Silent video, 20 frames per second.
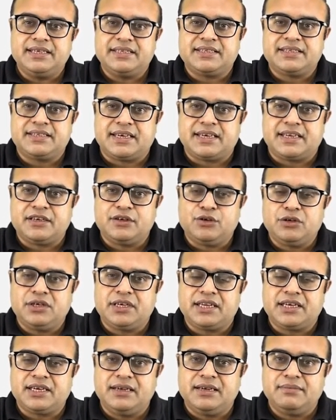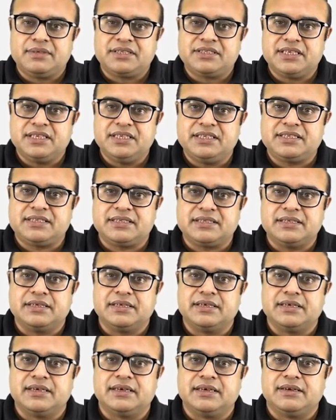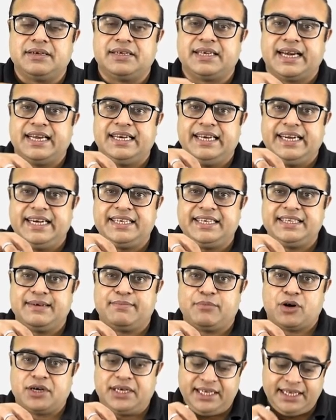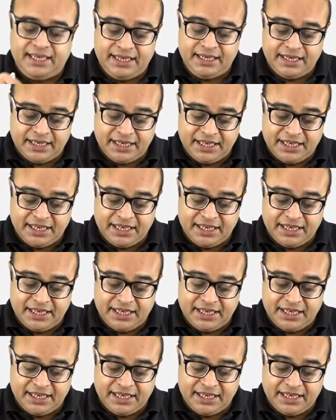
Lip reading: sternotergal muscles dilate the body,